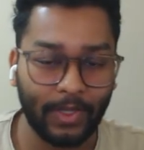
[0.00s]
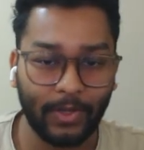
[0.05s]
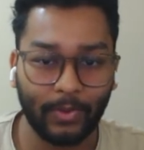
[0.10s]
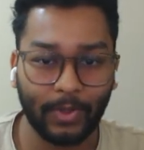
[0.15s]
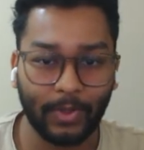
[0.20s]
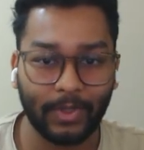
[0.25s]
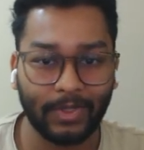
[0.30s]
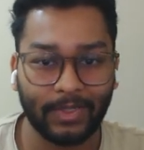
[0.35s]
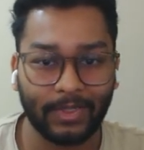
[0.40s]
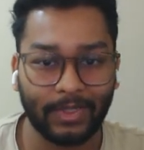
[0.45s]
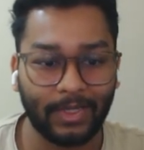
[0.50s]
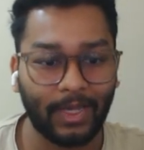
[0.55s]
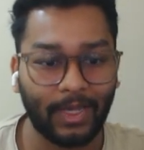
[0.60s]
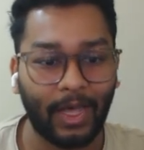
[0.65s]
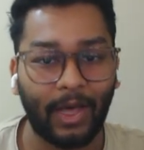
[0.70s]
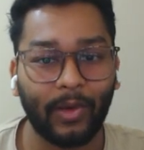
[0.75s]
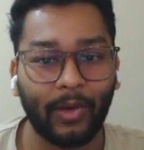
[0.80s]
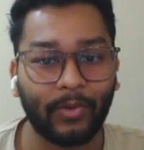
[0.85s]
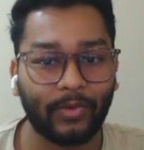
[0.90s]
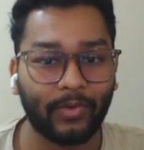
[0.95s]
where you can
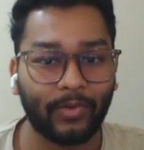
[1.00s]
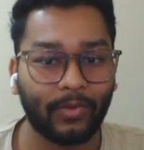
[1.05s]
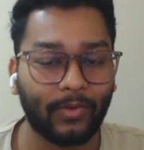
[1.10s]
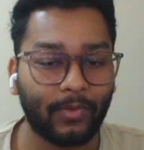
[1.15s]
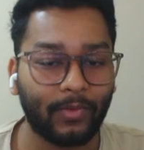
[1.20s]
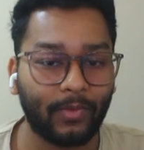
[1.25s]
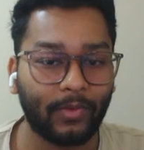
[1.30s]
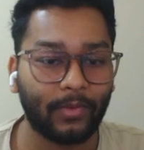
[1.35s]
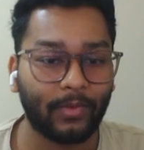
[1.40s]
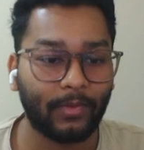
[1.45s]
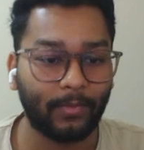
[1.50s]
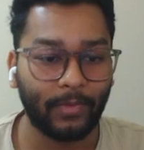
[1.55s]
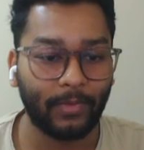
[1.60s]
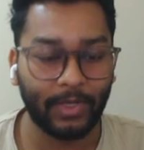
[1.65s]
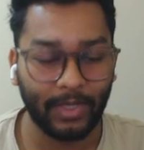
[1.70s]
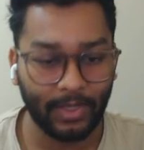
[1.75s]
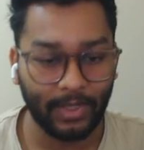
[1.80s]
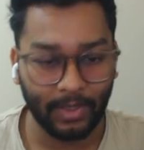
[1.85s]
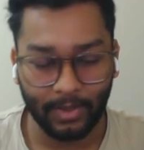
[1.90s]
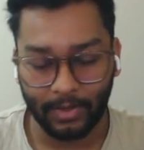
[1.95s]
see how to
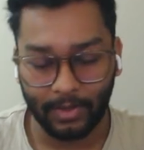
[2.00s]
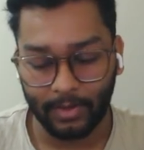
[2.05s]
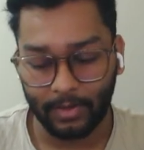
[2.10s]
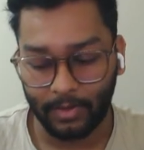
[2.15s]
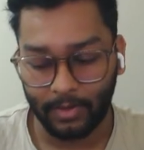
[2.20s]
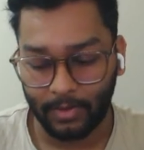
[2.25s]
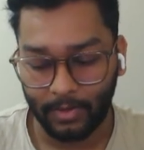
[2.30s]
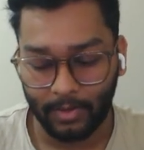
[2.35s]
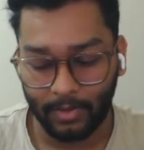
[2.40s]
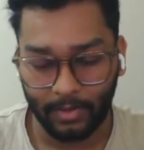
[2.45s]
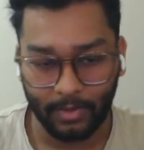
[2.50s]
mitigate